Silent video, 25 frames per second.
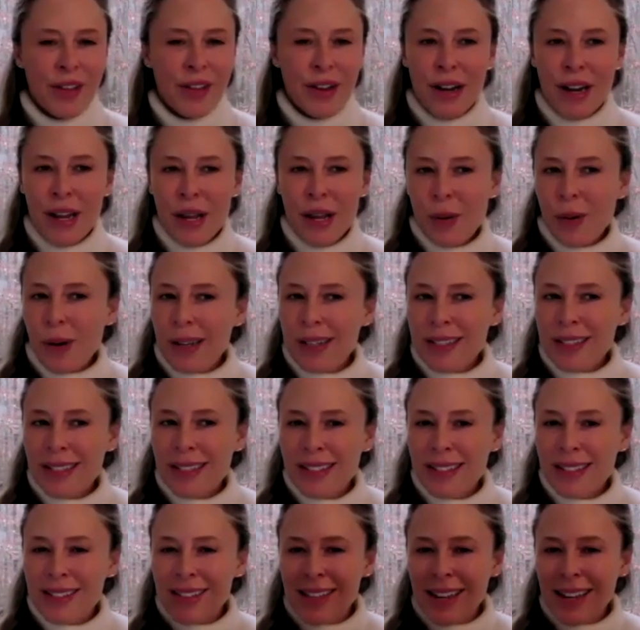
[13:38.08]
Are there any
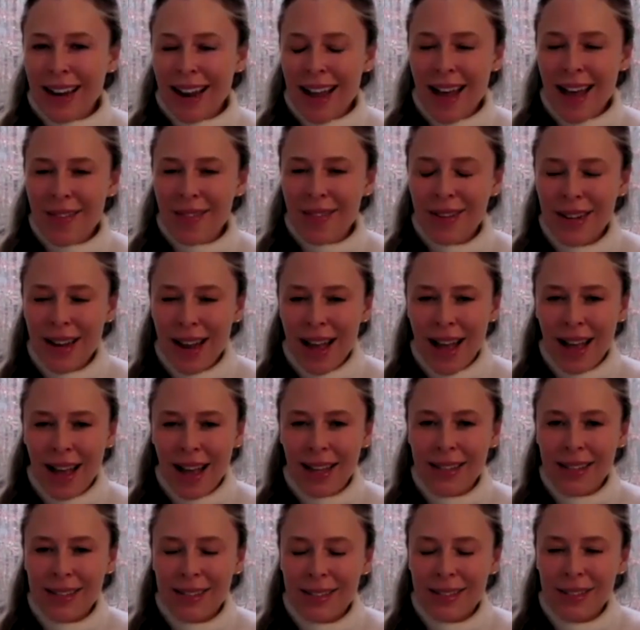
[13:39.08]
questions that I
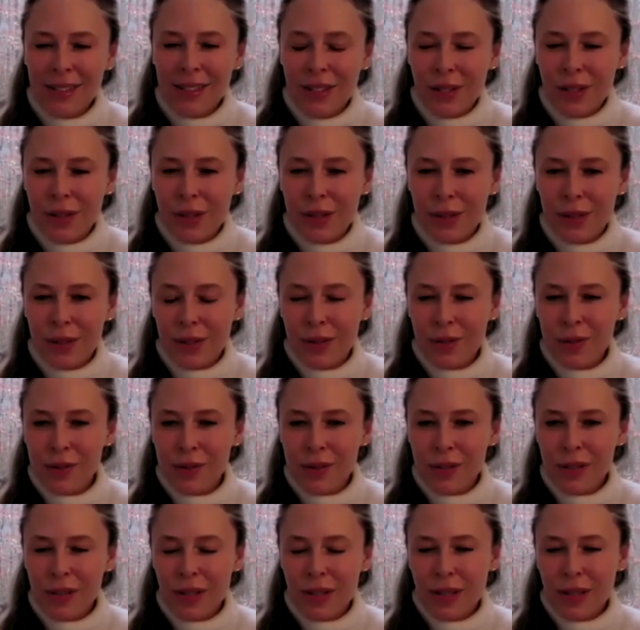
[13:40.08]
haven't asked
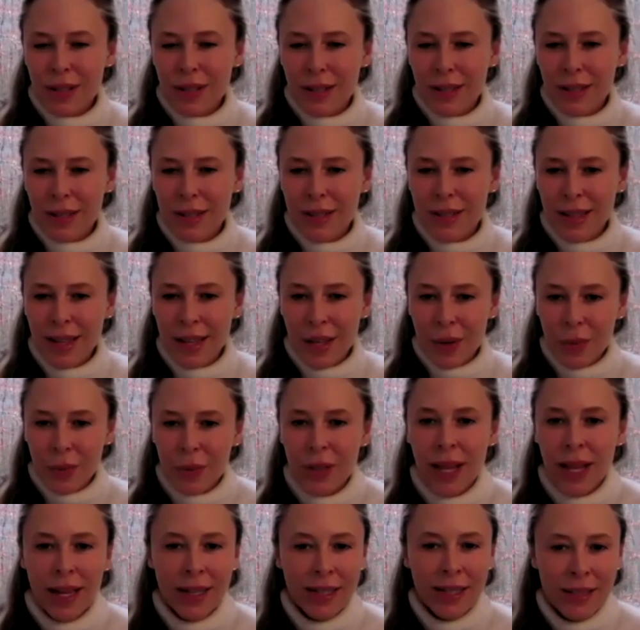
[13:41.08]
you
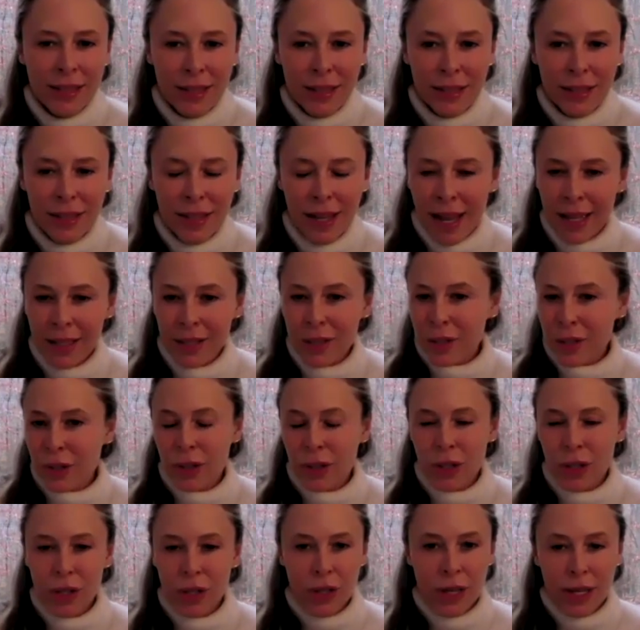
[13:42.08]
that you would like to
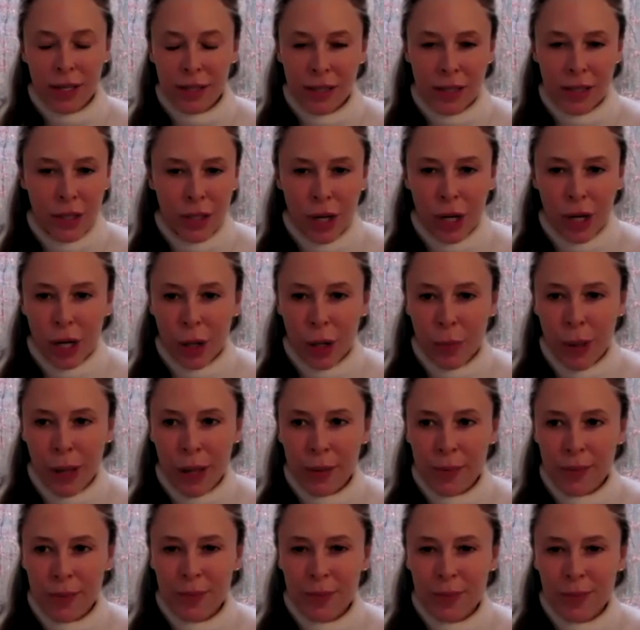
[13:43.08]
answer or things to
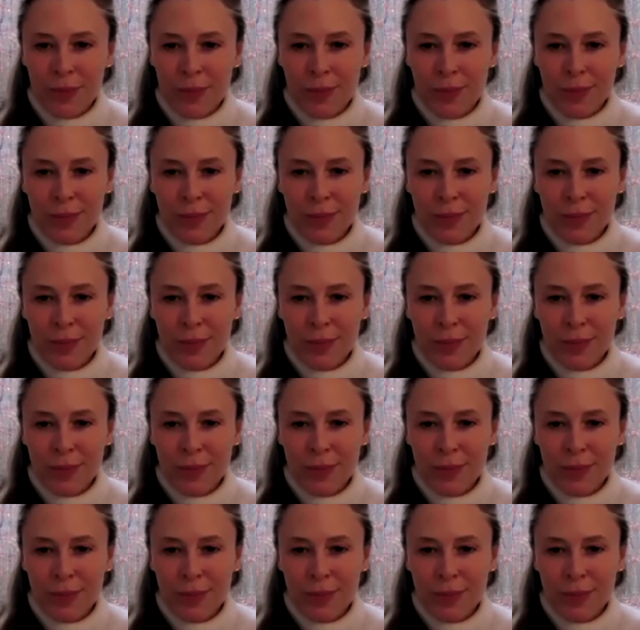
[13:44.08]
talk about?